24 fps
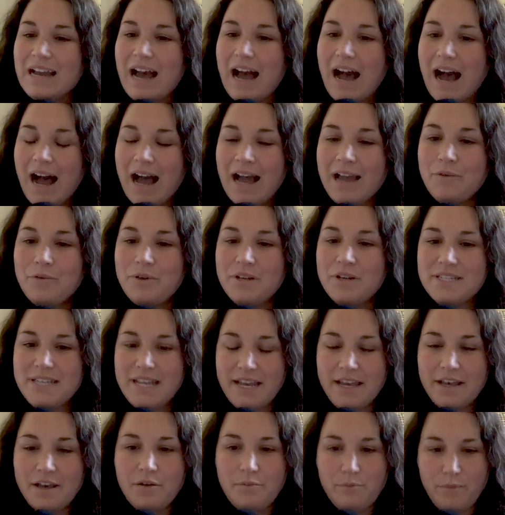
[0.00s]
I would
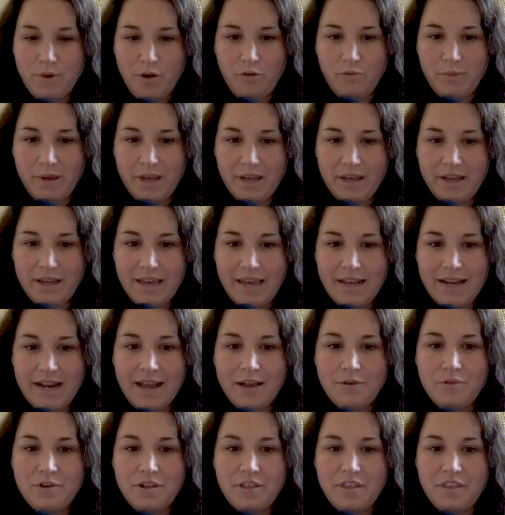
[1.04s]
take a moment and I
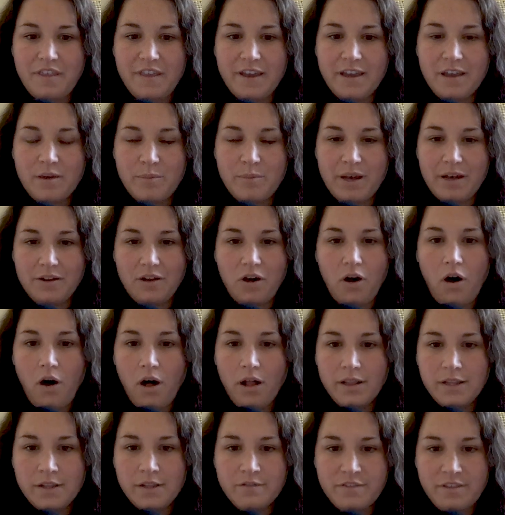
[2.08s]
would think about
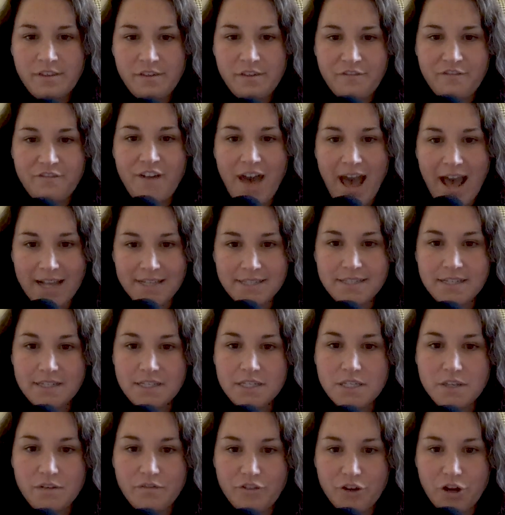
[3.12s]
all of the
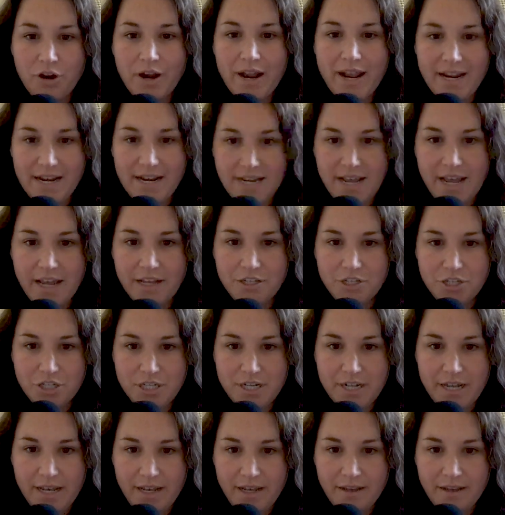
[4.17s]
facets of your
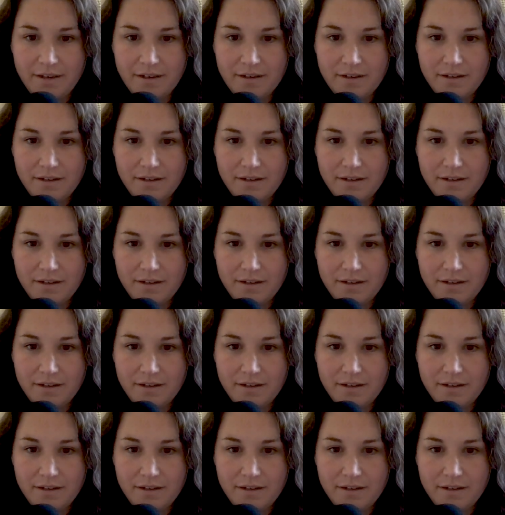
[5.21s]
ADHD.